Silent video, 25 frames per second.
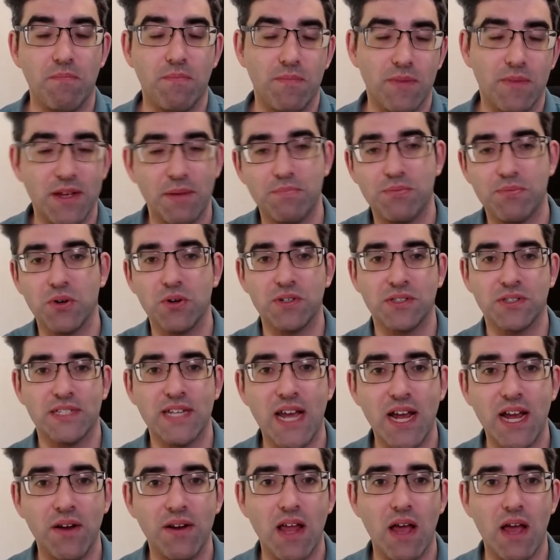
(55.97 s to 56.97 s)
It broke
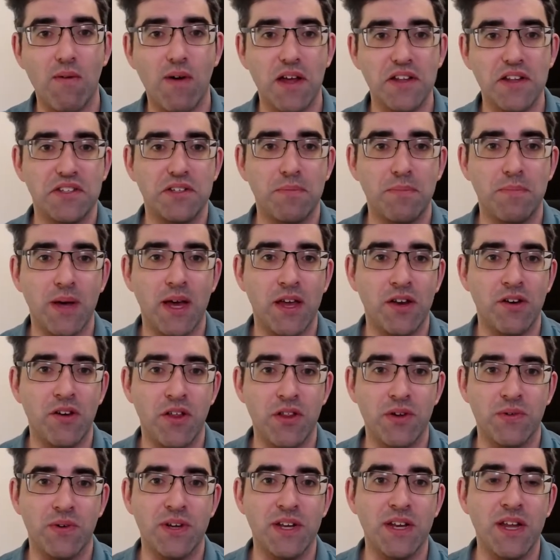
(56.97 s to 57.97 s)
down, I want to buy
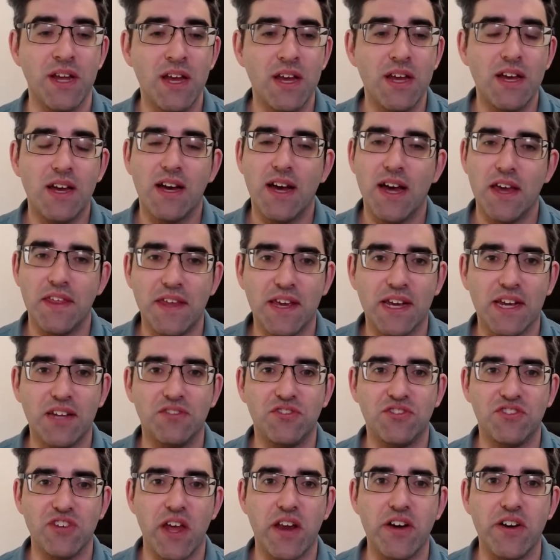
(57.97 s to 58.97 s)
another one. I think
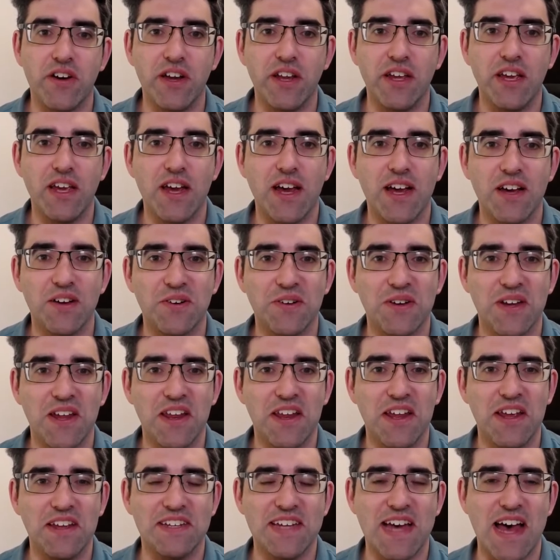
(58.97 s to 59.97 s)
it's generally a good
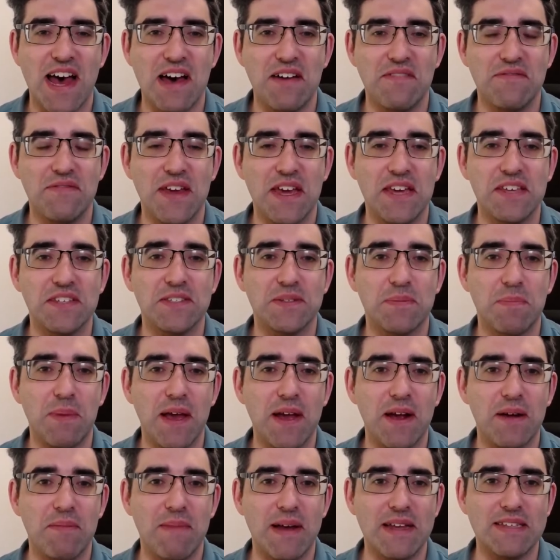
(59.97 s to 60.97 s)
idea to have a
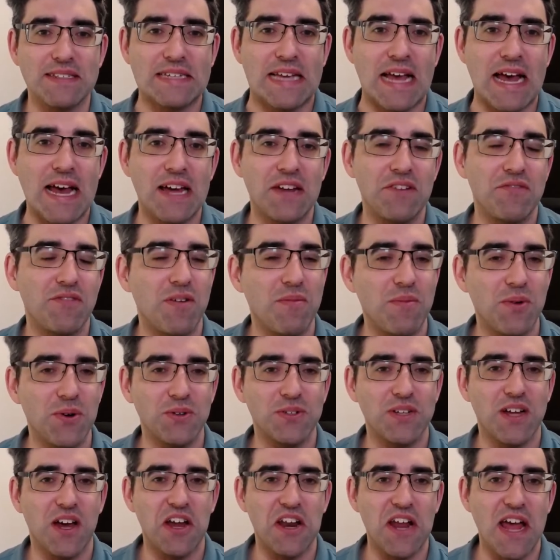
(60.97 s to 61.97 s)
spare Mazgan
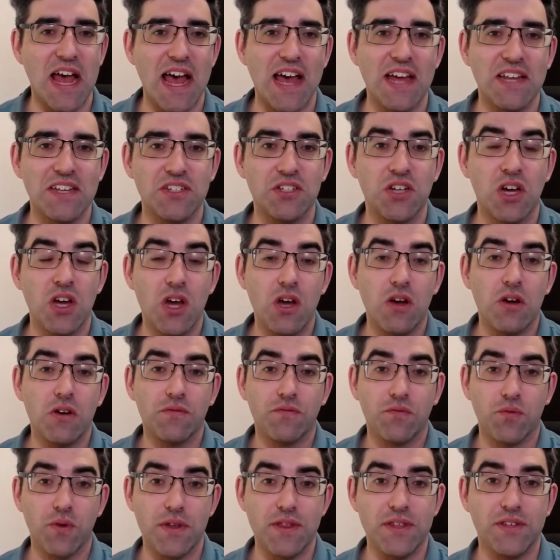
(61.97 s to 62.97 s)
remote on hand
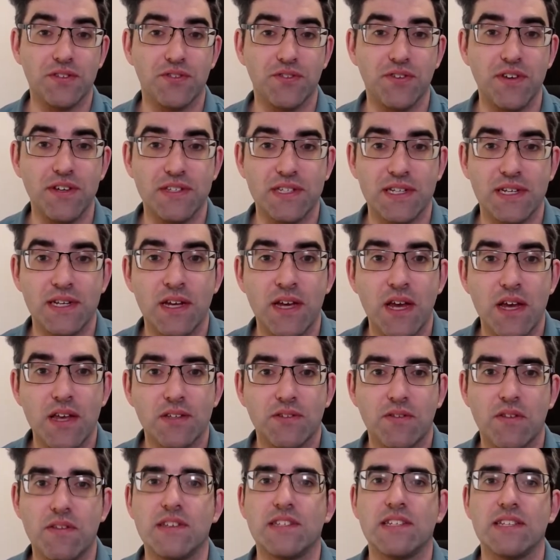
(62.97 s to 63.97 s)
for this reason. So this